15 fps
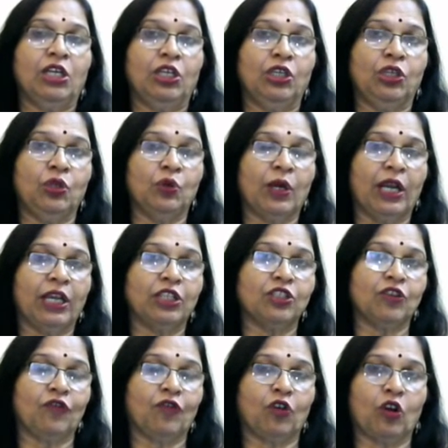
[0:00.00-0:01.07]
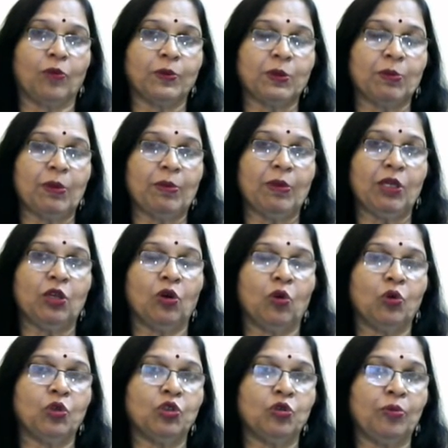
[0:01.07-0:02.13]
New kinds of crops may be
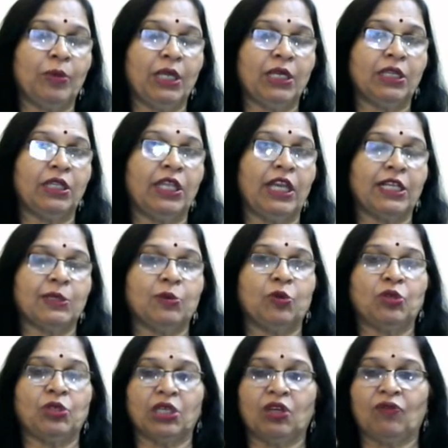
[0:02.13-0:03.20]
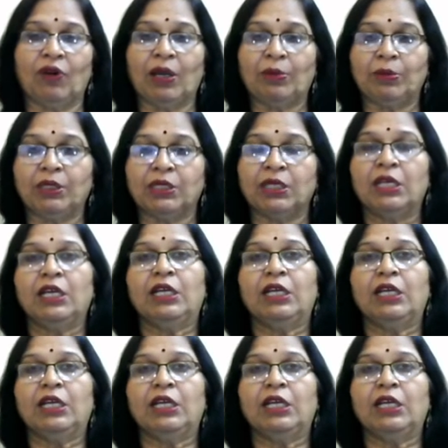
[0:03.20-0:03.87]
grown to meet the export requirement.